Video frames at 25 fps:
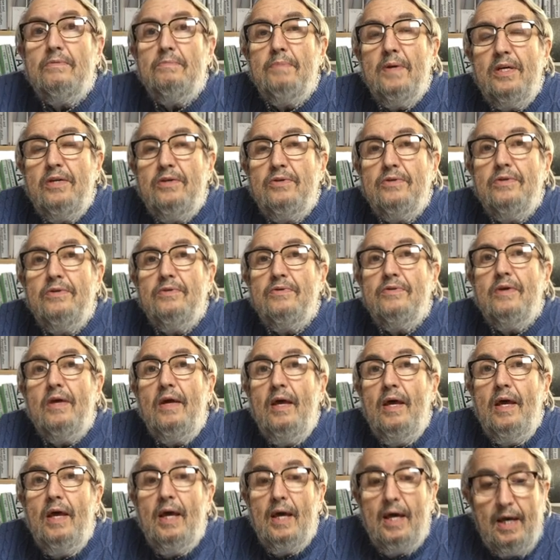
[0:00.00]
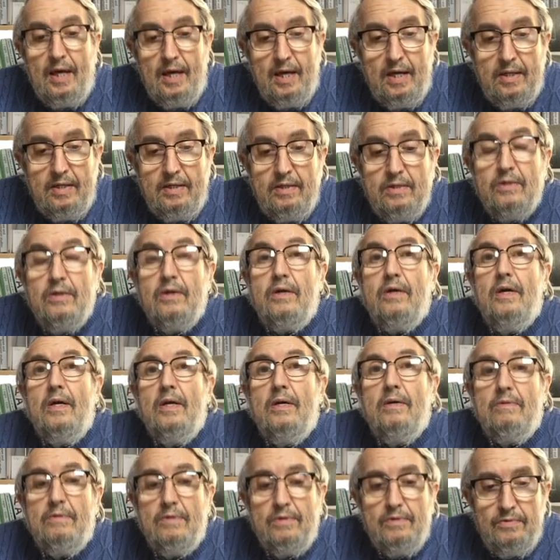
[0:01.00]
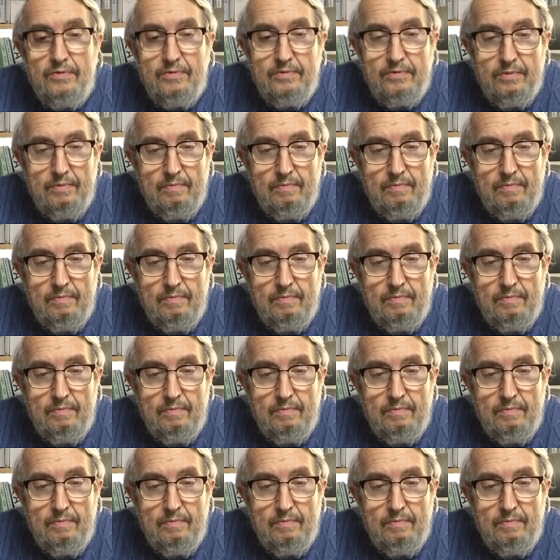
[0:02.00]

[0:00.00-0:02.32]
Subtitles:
patients and carers.